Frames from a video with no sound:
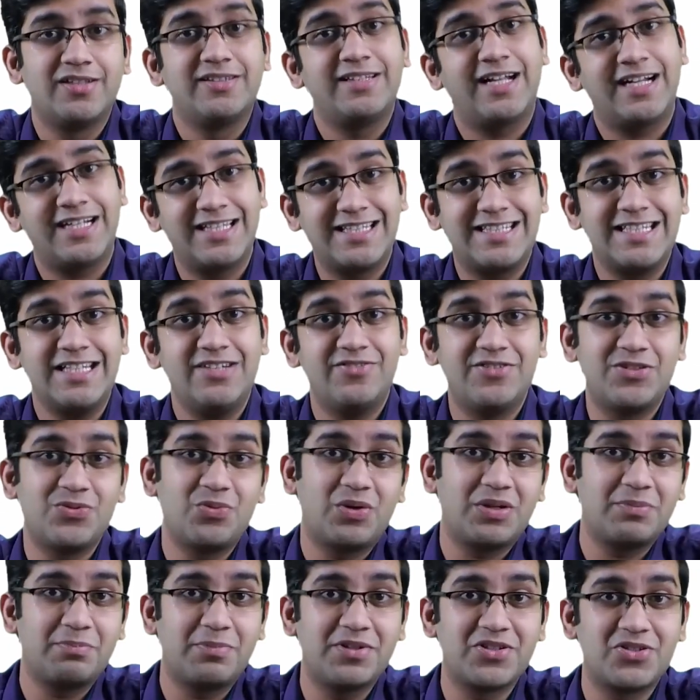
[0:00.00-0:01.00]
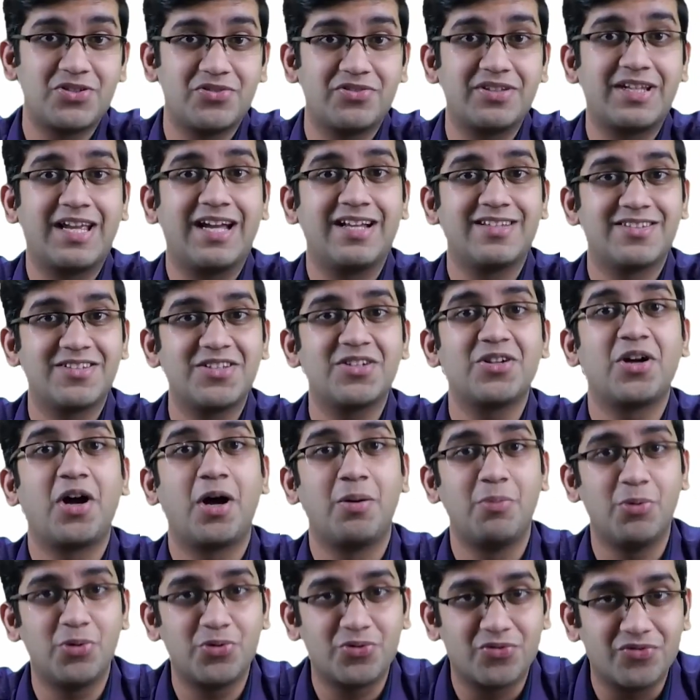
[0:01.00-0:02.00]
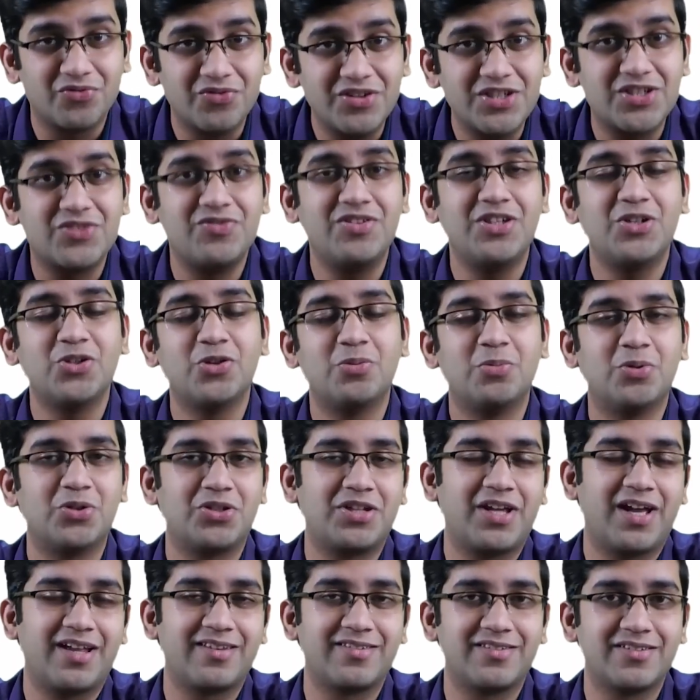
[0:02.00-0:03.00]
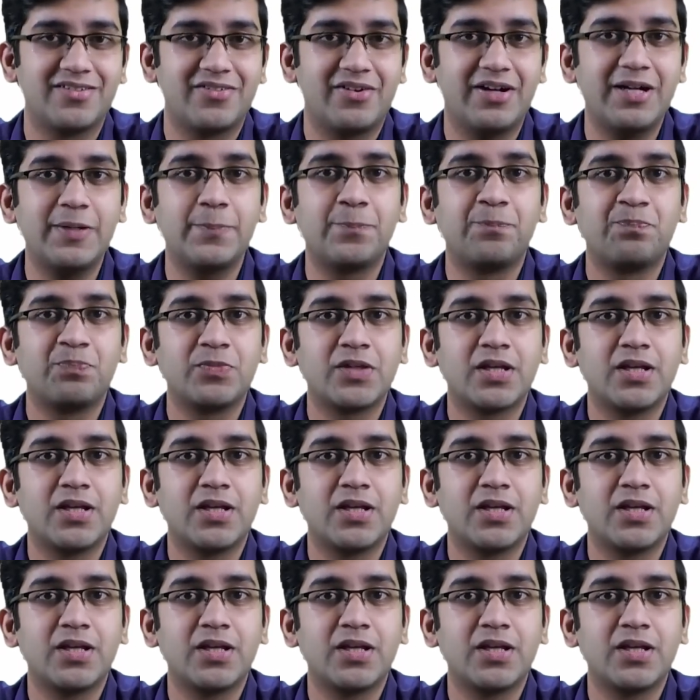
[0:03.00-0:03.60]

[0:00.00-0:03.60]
That itself is 1% of the cancer about which we know about cancer, right?